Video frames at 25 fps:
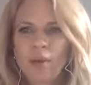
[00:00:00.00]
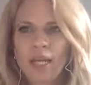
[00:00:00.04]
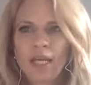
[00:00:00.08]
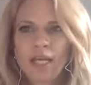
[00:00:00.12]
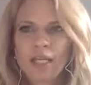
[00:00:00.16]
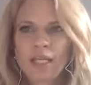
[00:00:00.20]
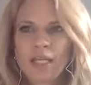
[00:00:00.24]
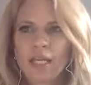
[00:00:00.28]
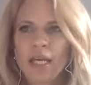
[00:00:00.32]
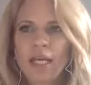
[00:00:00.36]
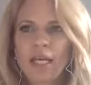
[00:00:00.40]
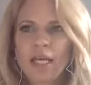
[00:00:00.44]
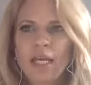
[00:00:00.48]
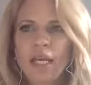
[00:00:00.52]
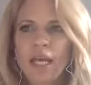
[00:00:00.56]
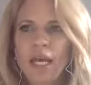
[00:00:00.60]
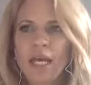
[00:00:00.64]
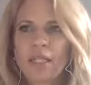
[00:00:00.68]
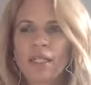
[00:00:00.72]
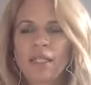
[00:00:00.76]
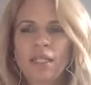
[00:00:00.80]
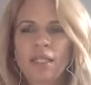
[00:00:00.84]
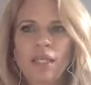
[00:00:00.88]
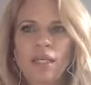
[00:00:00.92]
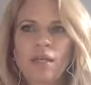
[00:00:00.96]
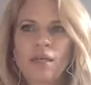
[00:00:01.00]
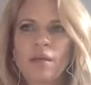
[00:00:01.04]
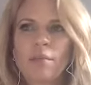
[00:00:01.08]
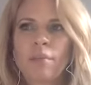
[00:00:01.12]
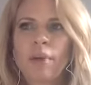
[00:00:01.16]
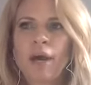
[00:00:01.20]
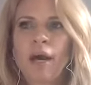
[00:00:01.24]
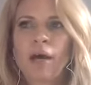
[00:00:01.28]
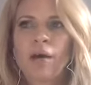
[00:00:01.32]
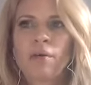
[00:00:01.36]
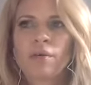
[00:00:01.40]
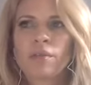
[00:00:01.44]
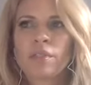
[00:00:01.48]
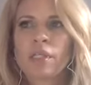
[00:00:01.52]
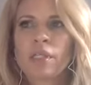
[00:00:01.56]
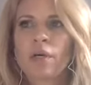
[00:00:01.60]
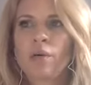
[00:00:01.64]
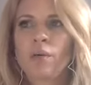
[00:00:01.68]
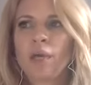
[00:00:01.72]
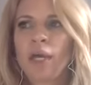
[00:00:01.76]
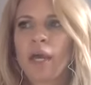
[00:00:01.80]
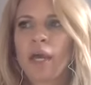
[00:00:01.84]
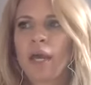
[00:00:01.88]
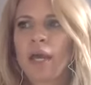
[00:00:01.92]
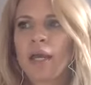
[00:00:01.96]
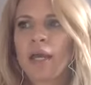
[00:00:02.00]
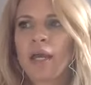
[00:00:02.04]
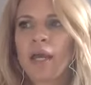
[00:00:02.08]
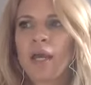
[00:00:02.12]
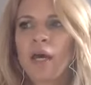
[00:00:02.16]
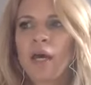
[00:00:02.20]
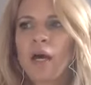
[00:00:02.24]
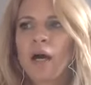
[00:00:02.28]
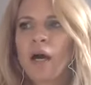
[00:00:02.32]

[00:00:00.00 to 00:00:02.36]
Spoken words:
at night and think about, okay,